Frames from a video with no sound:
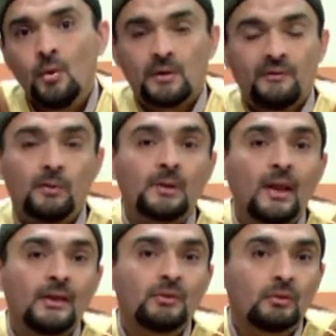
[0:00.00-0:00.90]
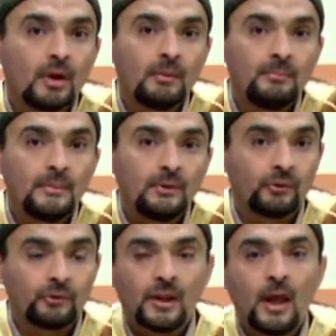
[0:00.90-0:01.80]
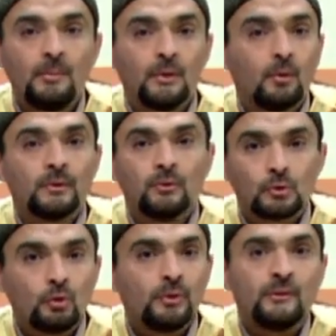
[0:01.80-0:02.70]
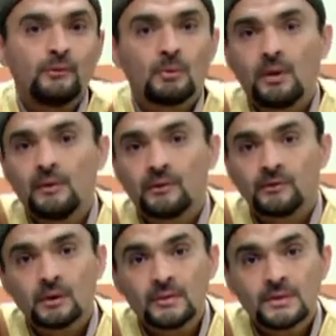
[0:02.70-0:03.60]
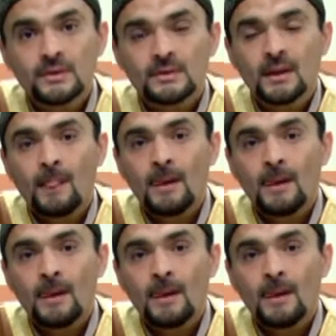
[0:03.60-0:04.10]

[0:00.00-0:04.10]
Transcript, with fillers: or if you would like to come to Salam in order to join us for one of the services,